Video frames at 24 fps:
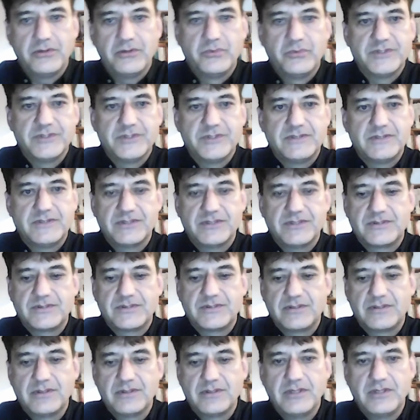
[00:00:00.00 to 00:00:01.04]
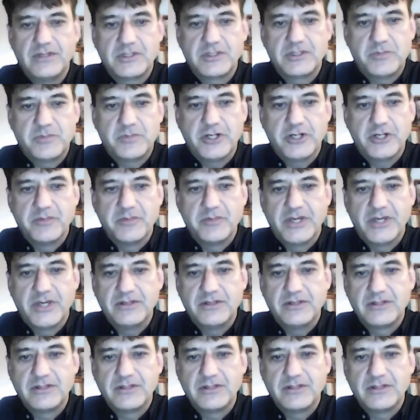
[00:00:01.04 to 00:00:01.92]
with this experiment,